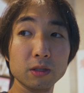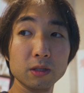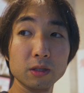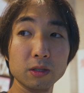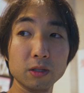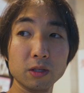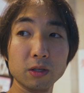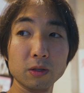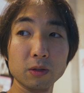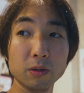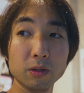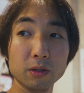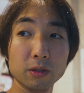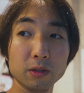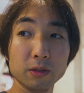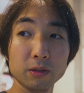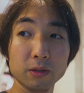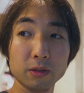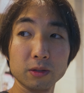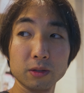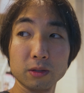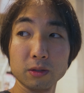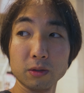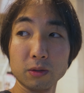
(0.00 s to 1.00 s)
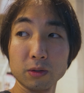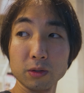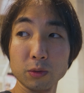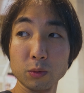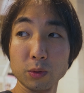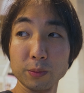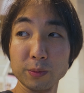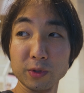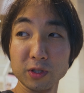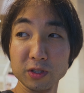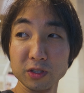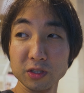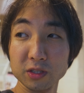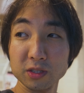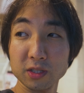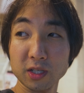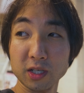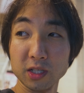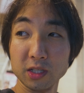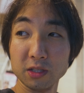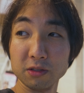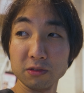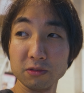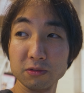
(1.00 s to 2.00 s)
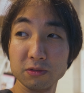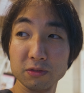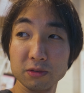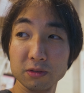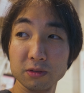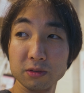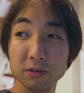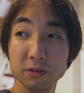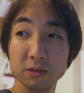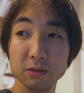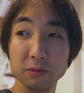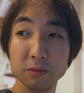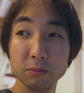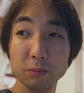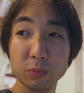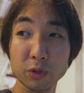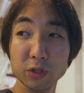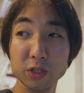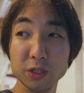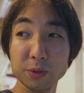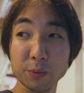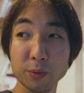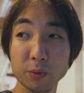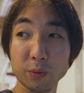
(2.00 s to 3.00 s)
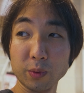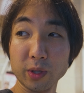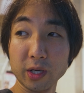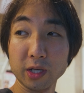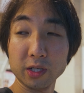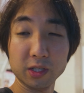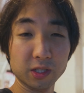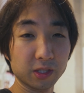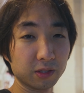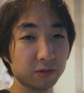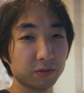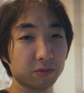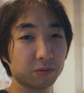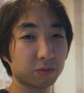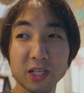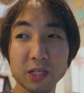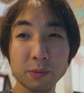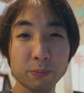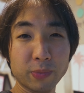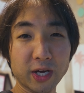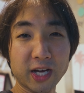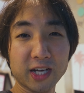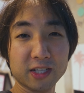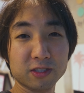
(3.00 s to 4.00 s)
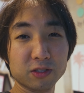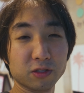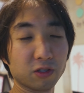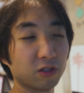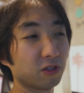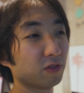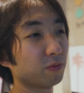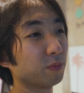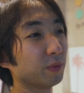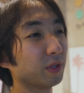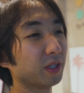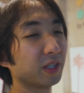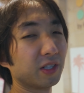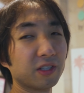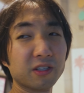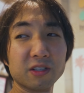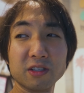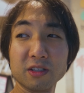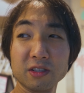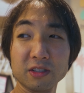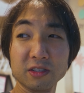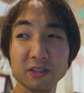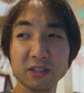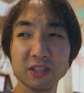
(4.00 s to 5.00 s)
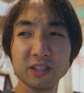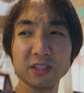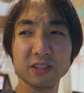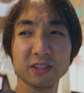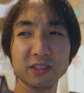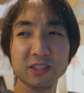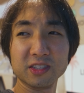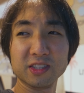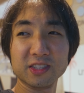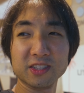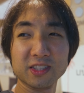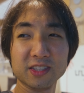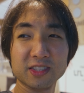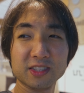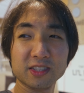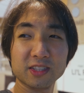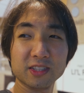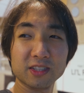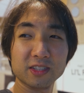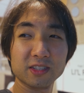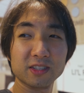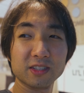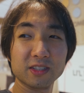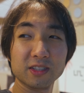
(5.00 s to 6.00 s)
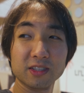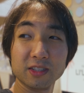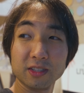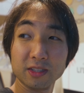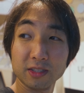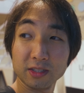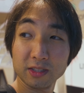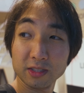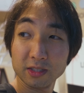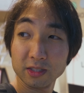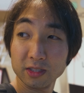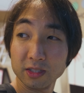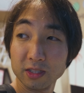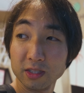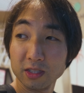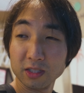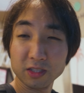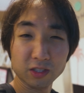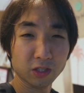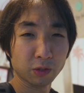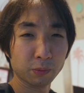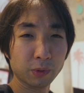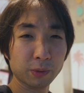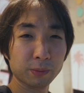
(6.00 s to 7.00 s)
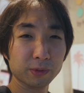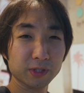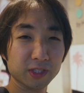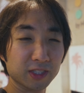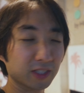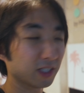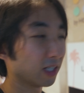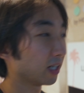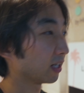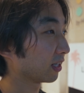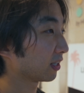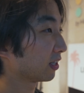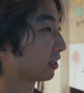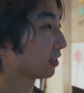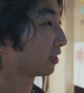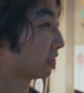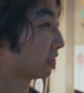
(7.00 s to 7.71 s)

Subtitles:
you know, all the women are just kind of pushing him away, and he backs off, but yeah, it's just, yeah, people suck.